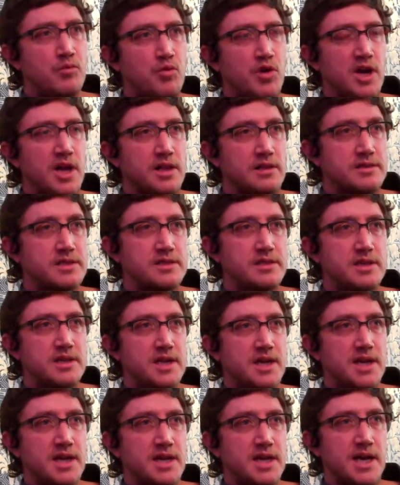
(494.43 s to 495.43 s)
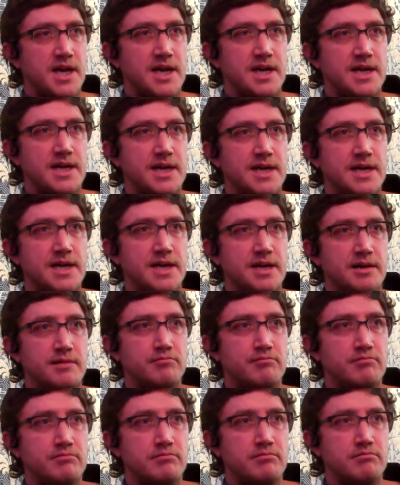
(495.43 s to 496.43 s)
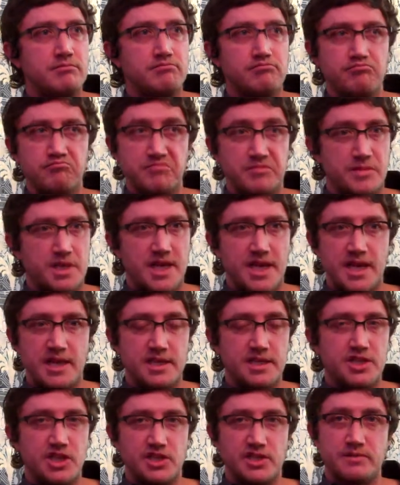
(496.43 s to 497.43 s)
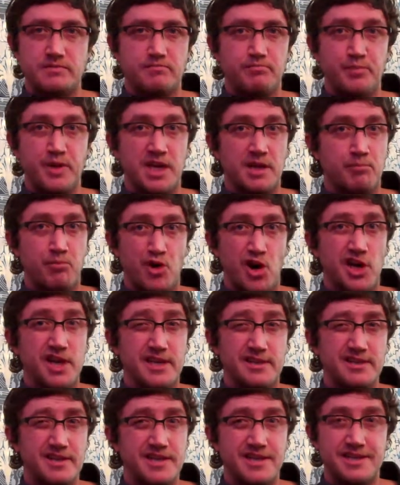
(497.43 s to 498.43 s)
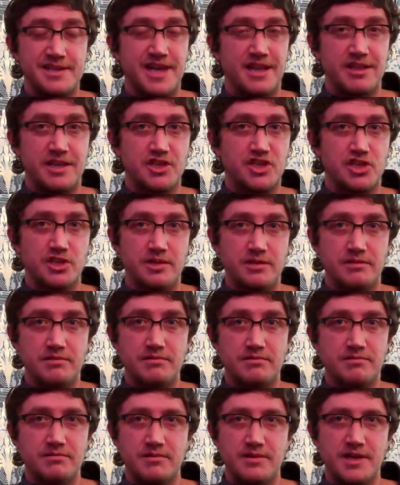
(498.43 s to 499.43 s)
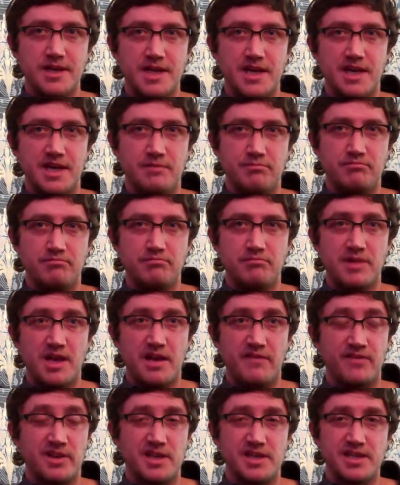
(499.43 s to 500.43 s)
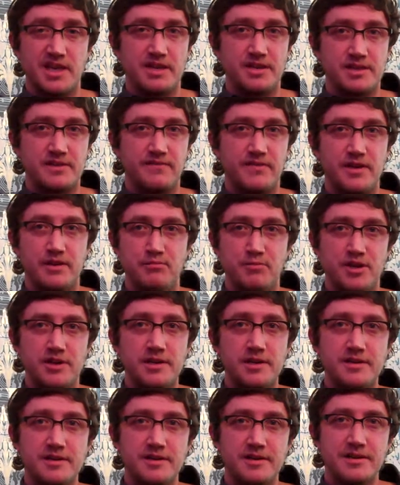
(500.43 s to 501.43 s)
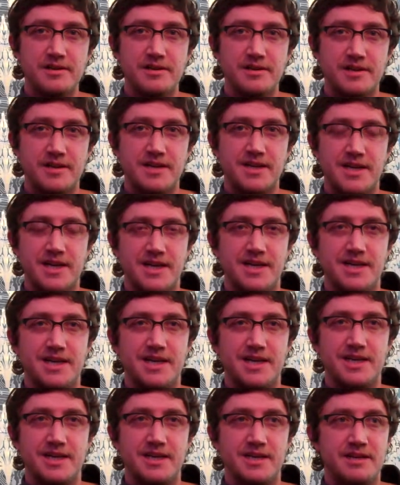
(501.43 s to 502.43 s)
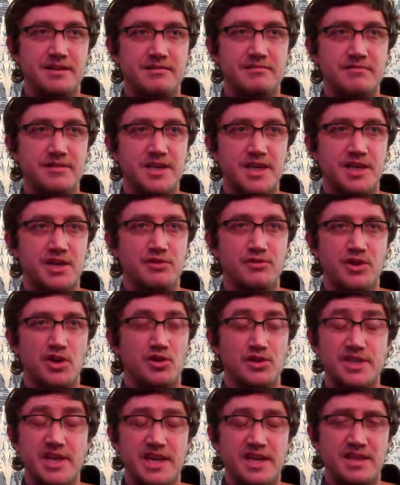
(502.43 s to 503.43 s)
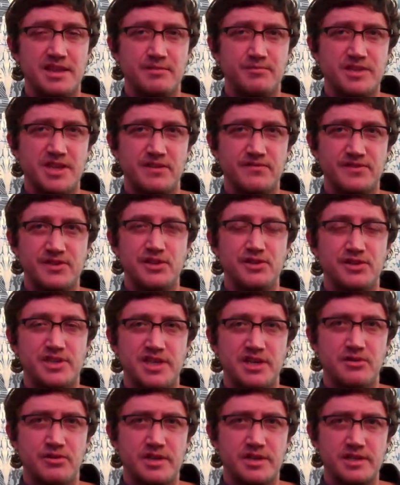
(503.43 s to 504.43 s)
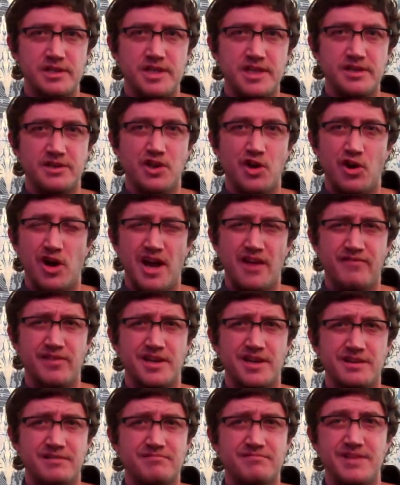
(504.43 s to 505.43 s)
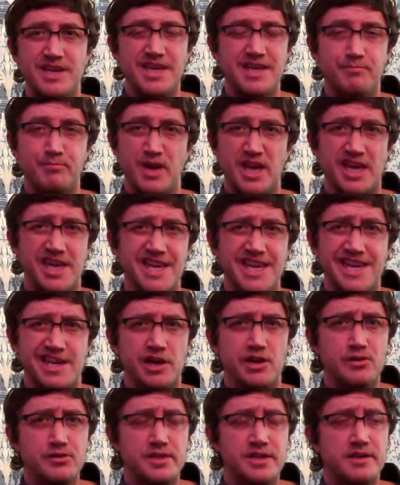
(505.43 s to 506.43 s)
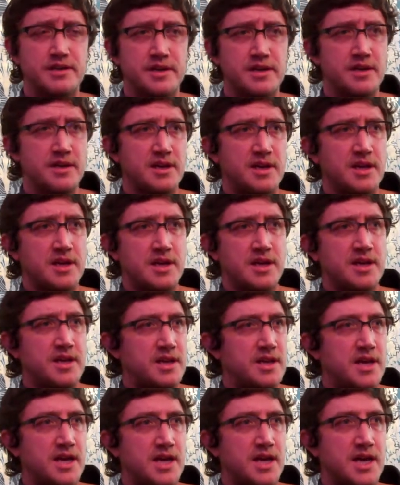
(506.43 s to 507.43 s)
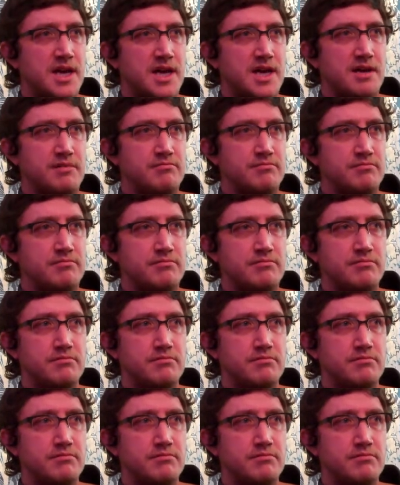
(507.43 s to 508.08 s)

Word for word: what else? Um, just being bright, intelligent, um, having a sense of humour. Uh, you know, not taking themselves too seriously, not having e big egos. Um,